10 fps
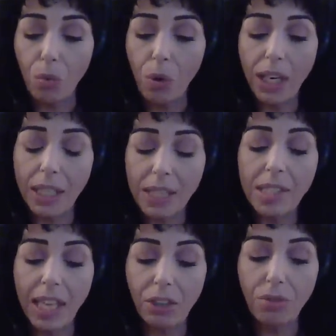what it
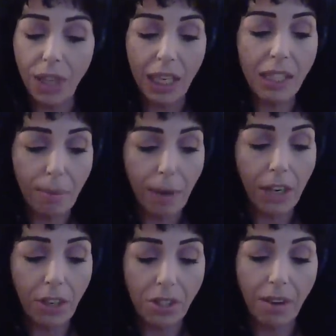is that you need to
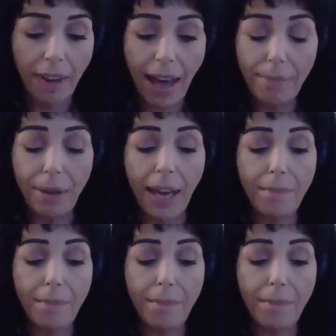make yourself happy.